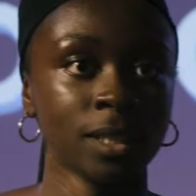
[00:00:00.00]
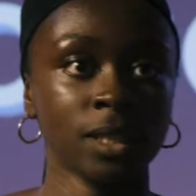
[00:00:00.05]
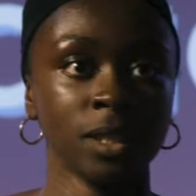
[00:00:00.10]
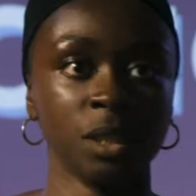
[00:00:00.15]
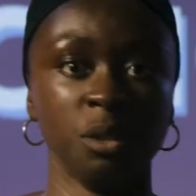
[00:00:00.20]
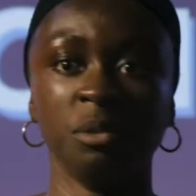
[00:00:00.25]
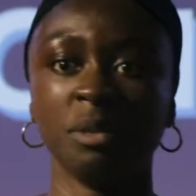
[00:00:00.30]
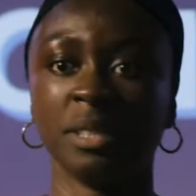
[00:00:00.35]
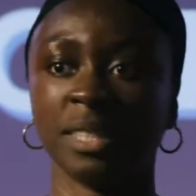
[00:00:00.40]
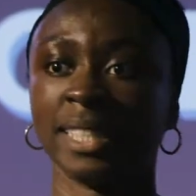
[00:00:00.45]

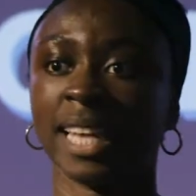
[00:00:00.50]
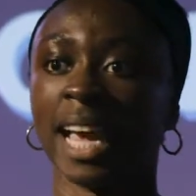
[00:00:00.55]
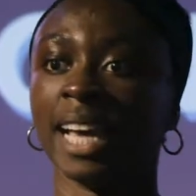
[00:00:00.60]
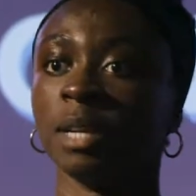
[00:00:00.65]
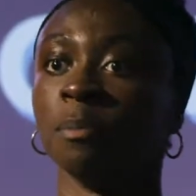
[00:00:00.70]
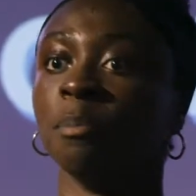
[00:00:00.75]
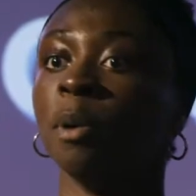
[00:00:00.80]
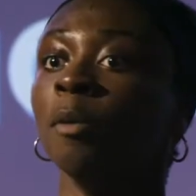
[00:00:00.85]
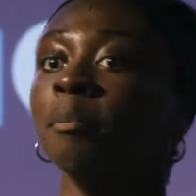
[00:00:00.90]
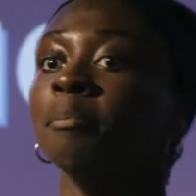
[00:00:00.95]
you stared
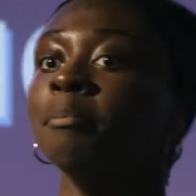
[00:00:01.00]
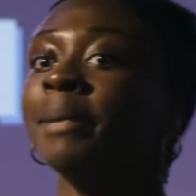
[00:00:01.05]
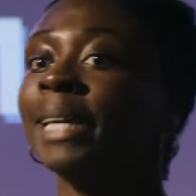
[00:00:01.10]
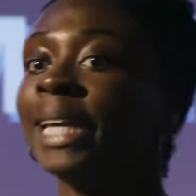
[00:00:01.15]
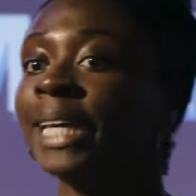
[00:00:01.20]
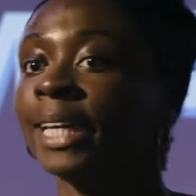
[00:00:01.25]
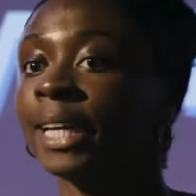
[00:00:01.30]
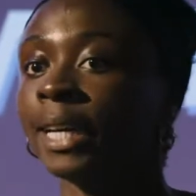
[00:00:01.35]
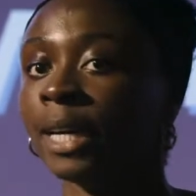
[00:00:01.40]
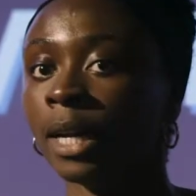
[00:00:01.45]
upon
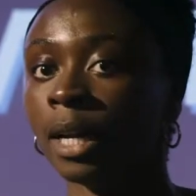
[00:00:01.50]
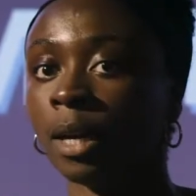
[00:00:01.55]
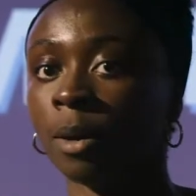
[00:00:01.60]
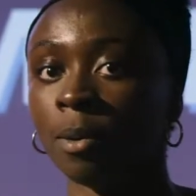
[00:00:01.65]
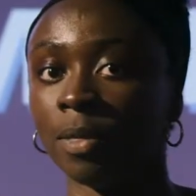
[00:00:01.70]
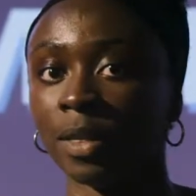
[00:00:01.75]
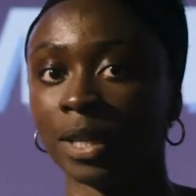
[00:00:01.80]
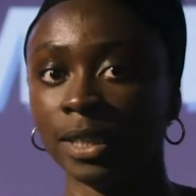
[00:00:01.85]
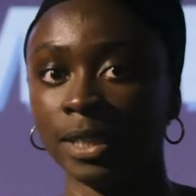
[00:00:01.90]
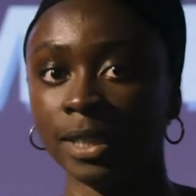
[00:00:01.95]
me
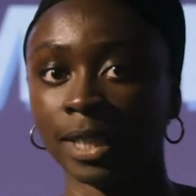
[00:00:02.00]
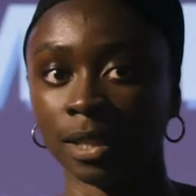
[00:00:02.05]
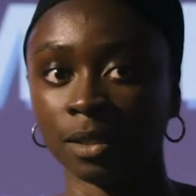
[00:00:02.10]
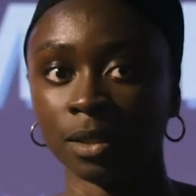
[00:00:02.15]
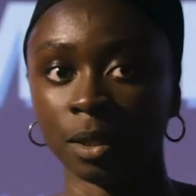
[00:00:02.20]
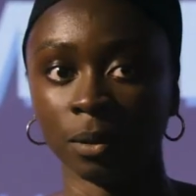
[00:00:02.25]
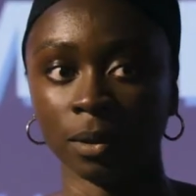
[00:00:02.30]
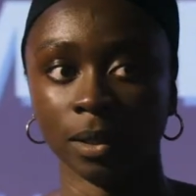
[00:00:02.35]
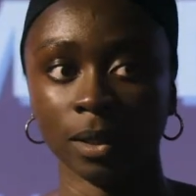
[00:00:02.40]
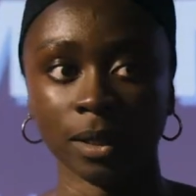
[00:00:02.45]
with
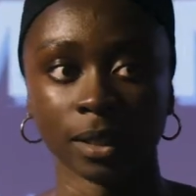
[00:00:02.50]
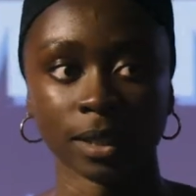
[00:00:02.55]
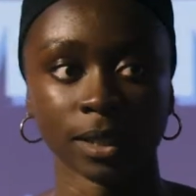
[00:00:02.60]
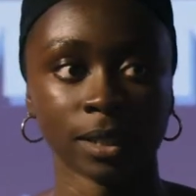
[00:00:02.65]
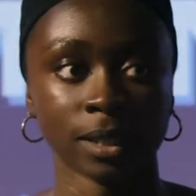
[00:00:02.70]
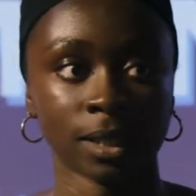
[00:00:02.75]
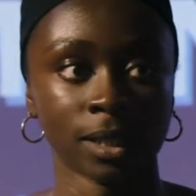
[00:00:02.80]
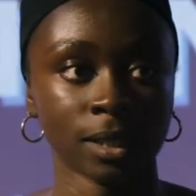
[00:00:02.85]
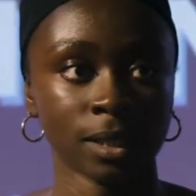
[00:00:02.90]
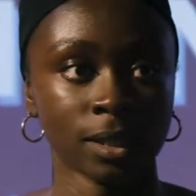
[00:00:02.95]
ungentle
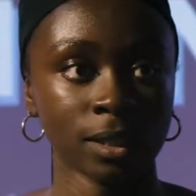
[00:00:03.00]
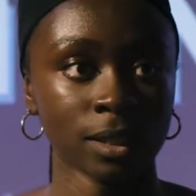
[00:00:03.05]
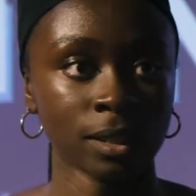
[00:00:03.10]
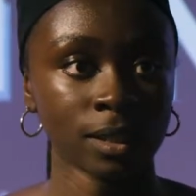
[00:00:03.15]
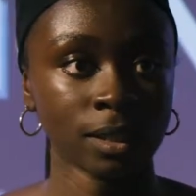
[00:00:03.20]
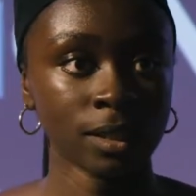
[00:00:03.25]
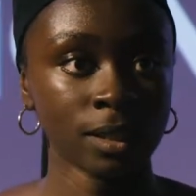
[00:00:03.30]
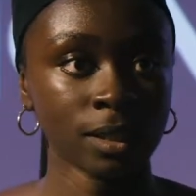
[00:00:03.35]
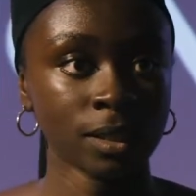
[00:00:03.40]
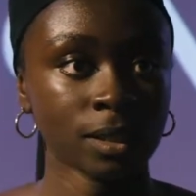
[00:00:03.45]
looks.
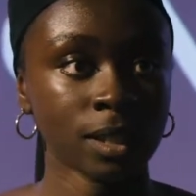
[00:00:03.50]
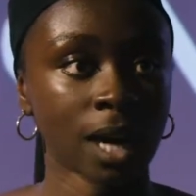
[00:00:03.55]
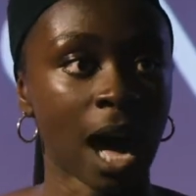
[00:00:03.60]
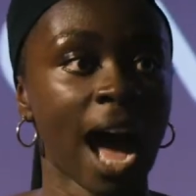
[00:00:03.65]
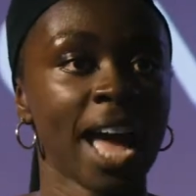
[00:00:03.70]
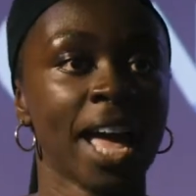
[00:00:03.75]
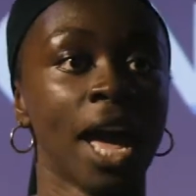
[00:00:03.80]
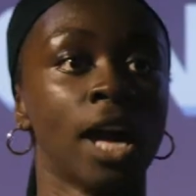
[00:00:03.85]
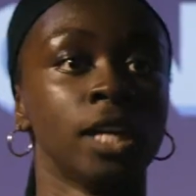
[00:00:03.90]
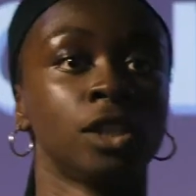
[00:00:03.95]

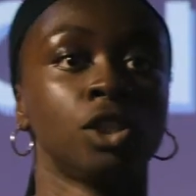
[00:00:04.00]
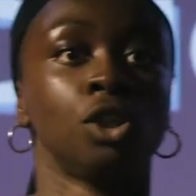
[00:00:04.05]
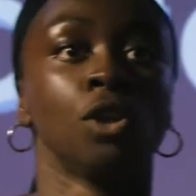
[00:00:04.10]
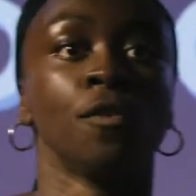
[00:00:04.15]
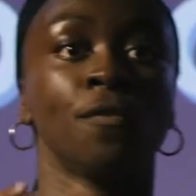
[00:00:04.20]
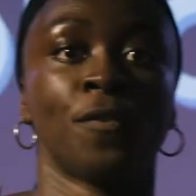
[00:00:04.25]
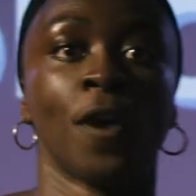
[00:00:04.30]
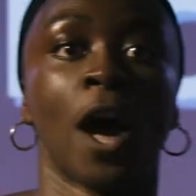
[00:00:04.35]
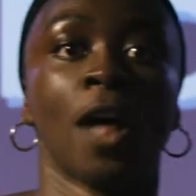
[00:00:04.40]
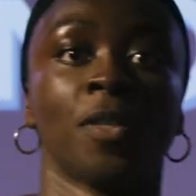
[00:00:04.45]
I urged you
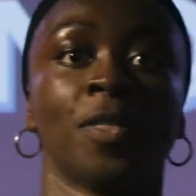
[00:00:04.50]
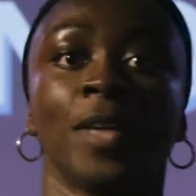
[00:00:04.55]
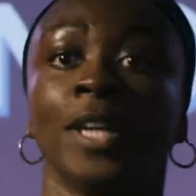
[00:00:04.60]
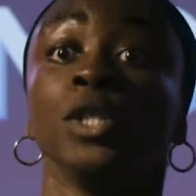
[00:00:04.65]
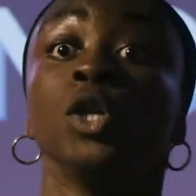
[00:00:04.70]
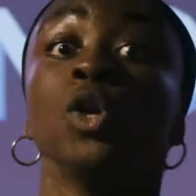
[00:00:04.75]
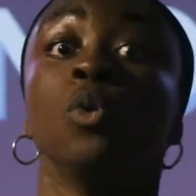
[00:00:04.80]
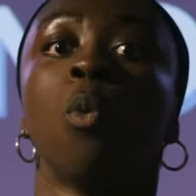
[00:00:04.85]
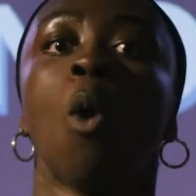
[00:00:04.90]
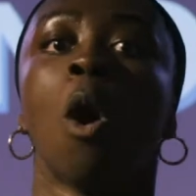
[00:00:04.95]
further, then
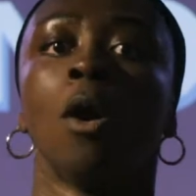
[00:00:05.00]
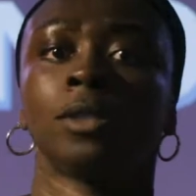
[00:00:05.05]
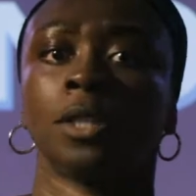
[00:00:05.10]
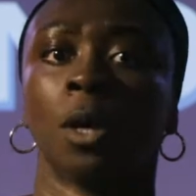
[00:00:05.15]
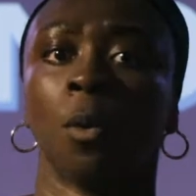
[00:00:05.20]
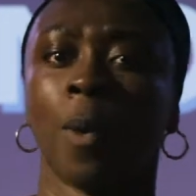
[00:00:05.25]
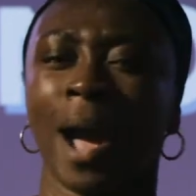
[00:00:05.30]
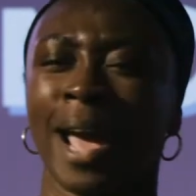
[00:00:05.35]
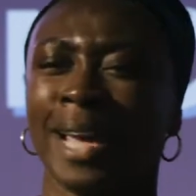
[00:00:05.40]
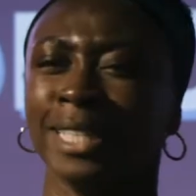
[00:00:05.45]
you walked
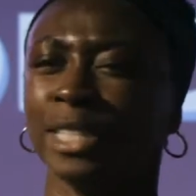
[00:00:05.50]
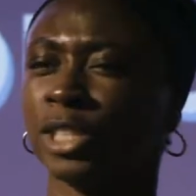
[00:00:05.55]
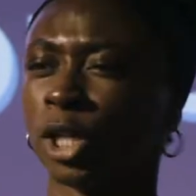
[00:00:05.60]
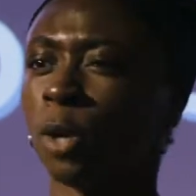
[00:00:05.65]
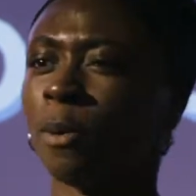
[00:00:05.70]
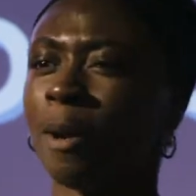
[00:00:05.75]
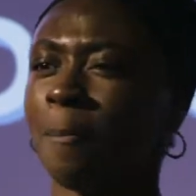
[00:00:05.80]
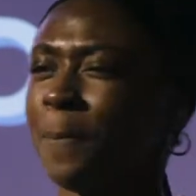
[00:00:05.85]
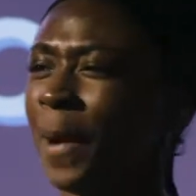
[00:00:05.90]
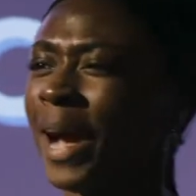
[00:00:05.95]
away and too
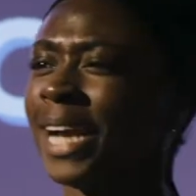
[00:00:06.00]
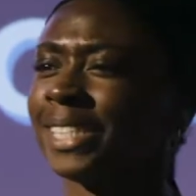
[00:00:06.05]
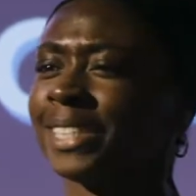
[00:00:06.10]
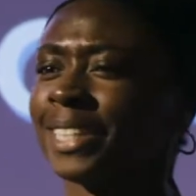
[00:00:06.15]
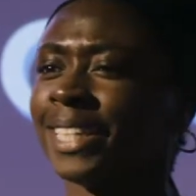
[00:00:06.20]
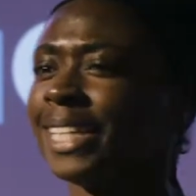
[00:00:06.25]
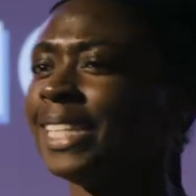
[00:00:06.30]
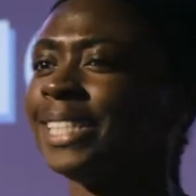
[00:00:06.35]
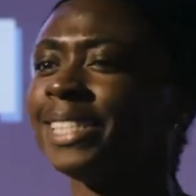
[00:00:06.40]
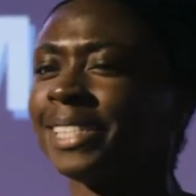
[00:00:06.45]

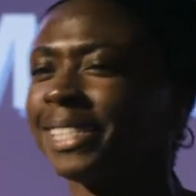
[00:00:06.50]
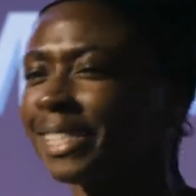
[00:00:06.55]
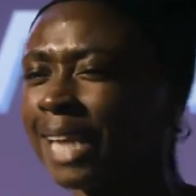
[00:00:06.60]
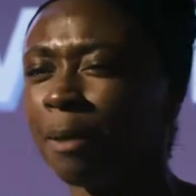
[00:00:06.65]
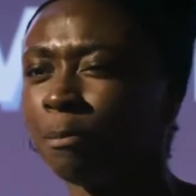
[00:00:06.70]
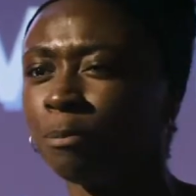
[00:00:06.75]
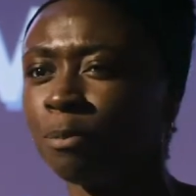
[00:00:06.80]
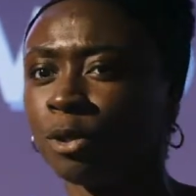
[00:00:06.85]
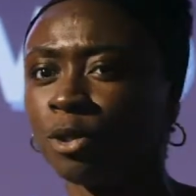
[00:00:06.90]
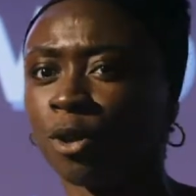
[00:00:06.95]
impatiently
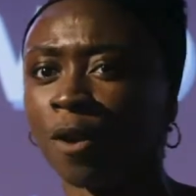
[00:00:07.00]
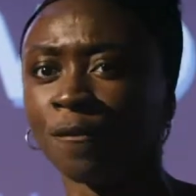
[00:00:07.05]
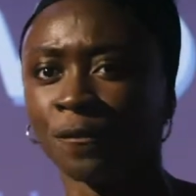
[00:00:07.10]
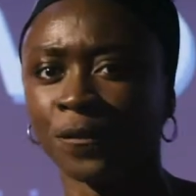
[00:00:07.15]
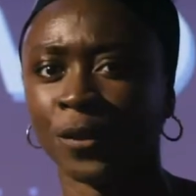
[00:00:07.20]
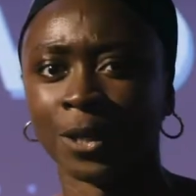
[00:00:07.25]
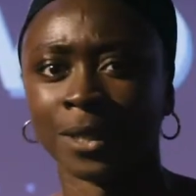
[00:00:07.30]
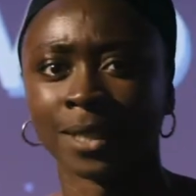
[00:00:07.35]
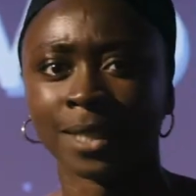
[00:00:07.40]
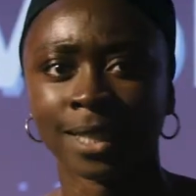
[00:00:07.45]
stamped with your
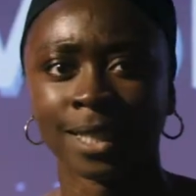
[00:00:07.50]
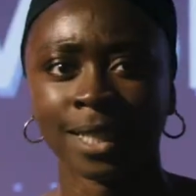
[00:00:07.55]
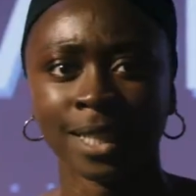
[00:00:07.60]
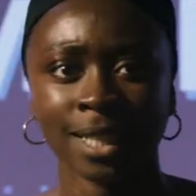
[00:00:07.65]
foot.